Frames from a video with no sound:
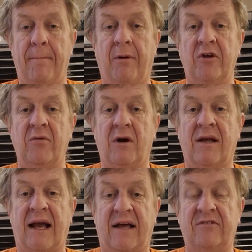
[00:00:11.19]

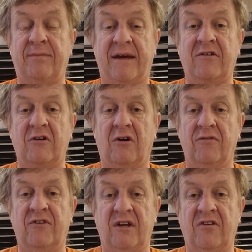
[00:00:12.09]
bodywork aspect
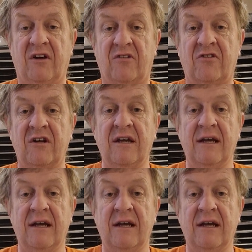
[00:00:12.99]
of TTouch.